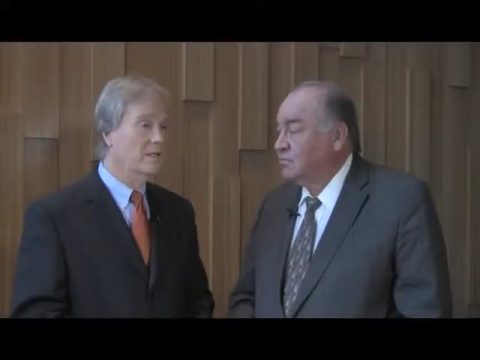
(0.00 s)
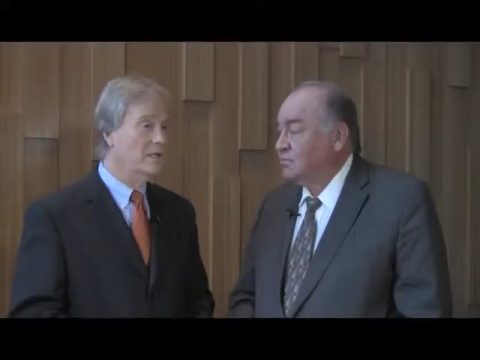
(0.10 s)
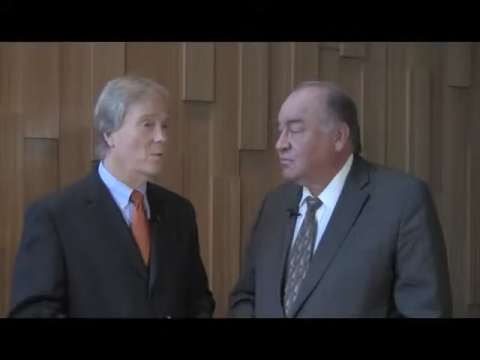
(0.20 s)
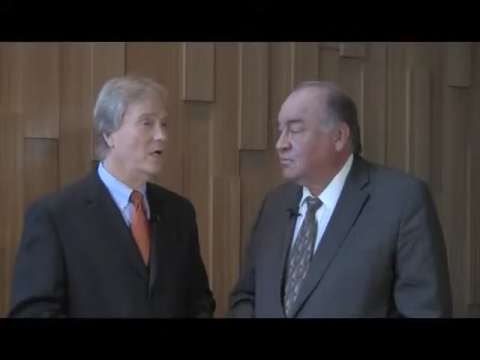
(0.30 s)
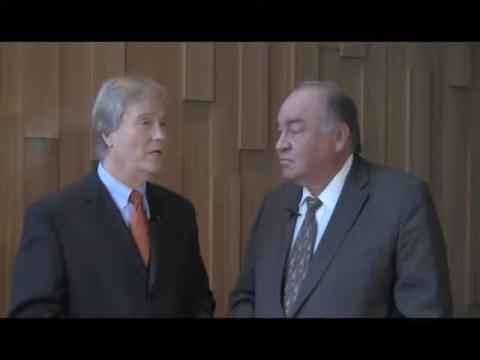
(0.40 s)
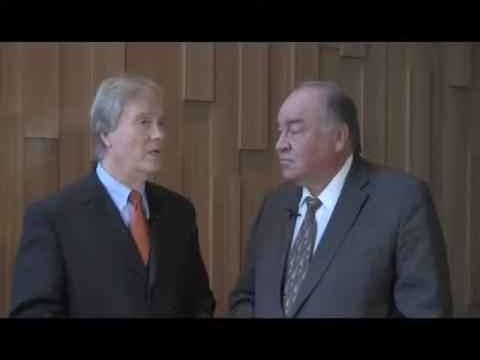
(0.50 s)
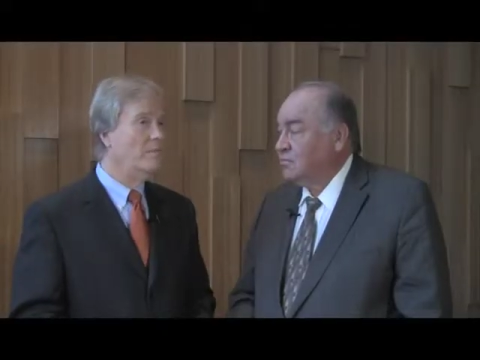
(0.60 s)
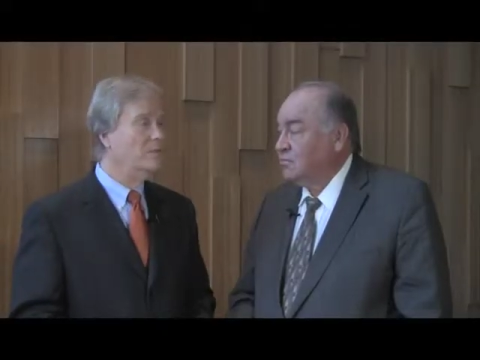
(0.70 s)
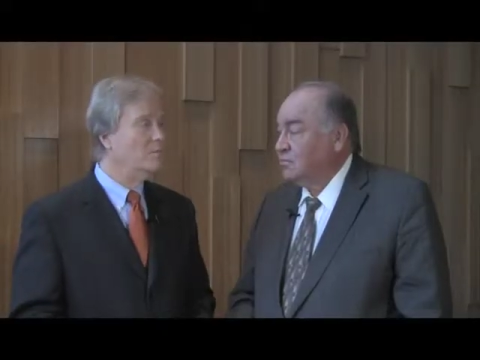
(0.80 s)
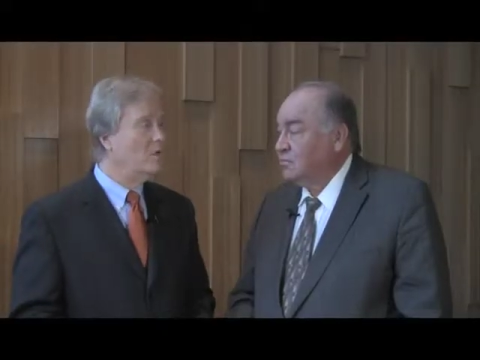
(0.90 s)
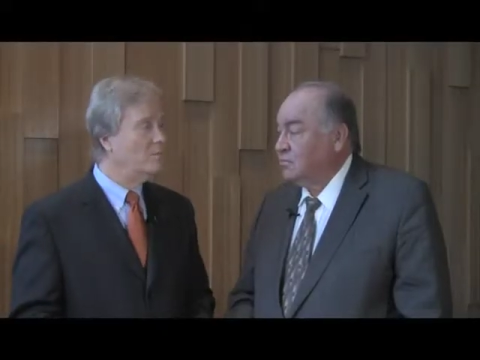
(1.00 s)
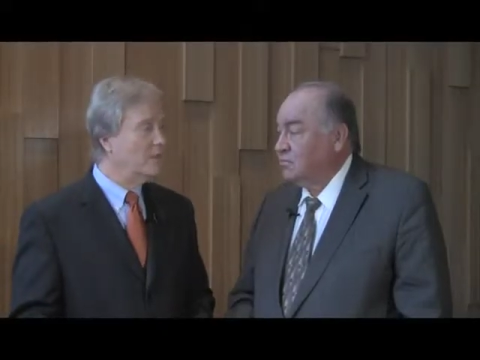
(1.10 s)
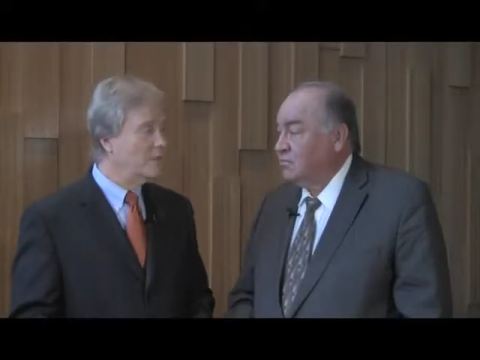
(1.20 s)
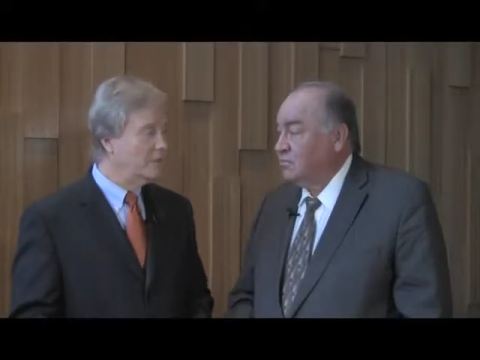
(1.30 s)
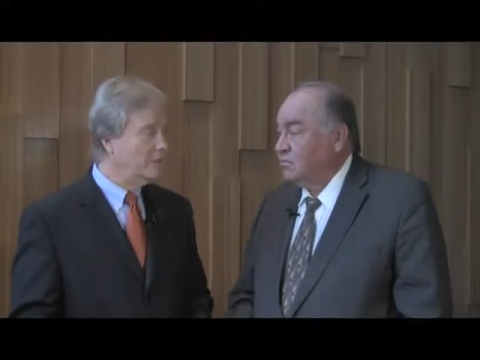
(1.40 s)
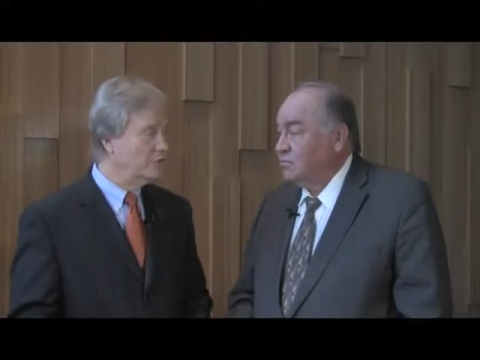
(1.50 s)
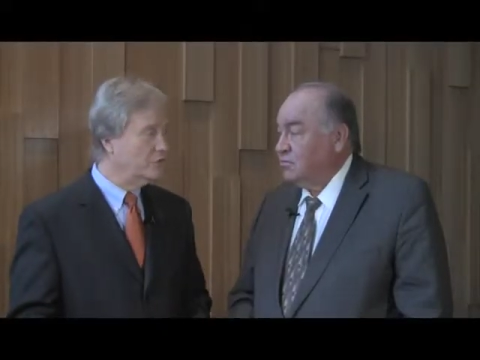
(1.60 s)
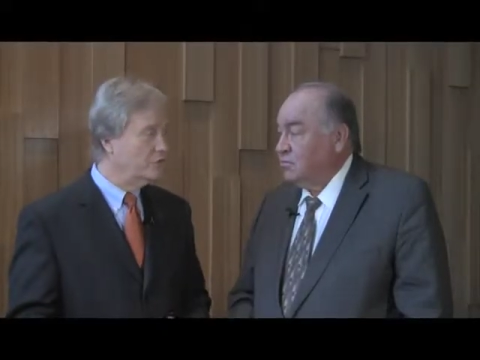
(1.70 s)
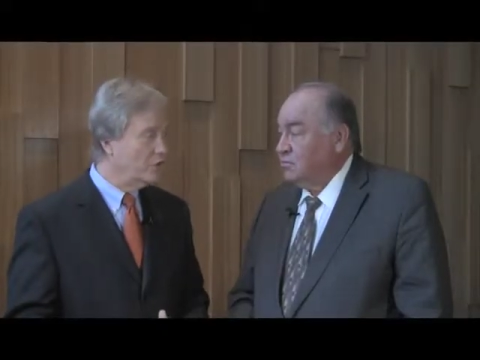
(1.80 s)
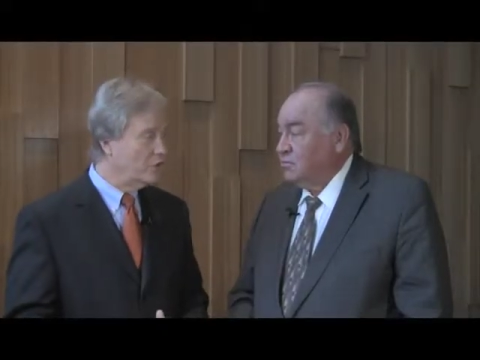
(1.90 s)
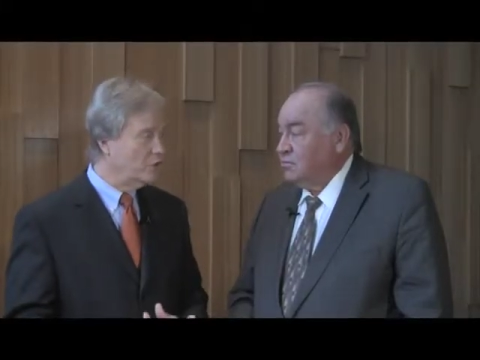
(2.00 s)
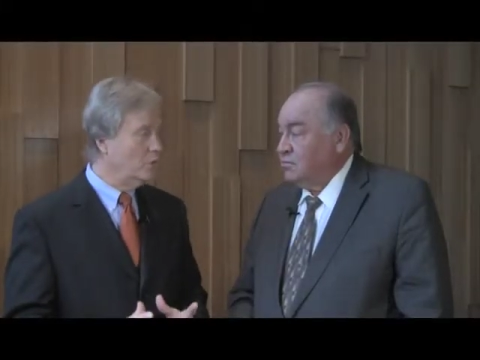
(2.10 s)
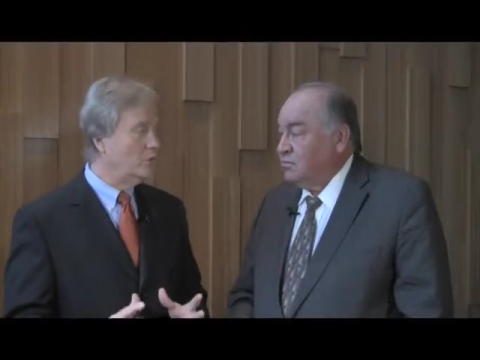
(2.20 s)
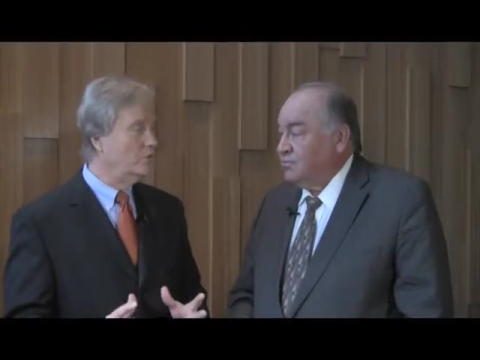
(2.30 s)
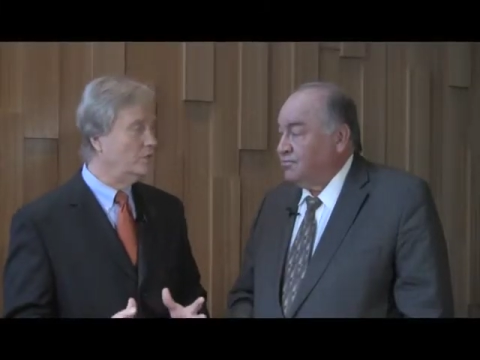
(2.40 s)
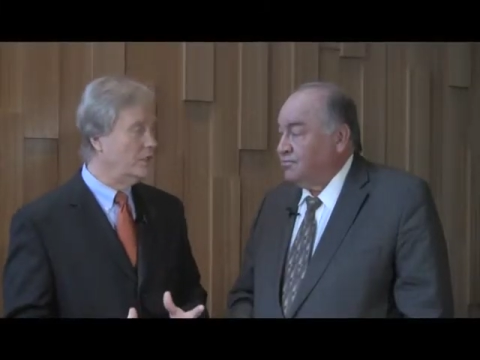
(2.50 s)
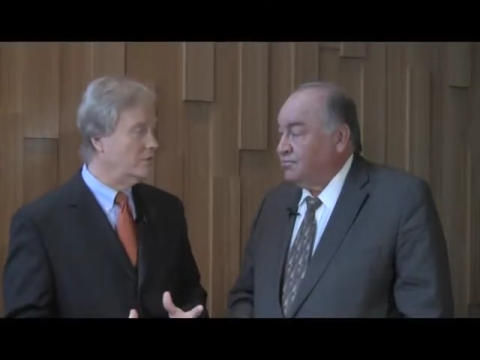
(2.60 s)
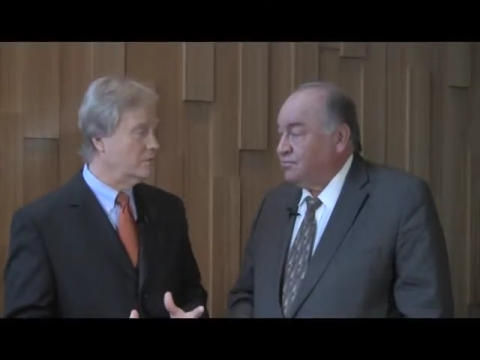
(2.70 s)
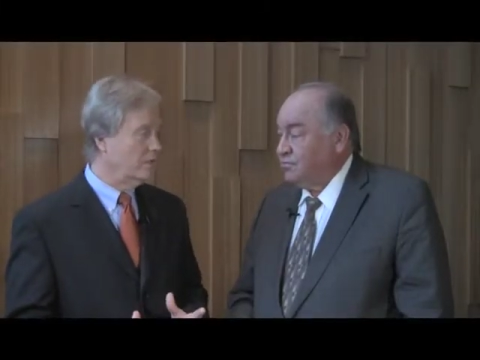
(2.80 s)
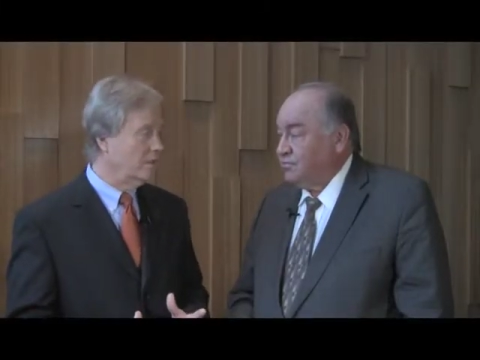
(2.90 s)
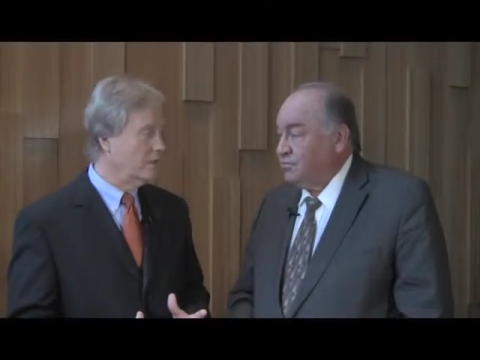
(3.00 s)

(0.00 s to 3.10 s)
Speaker 1: Now, while you have a small population, you've got a huge territory.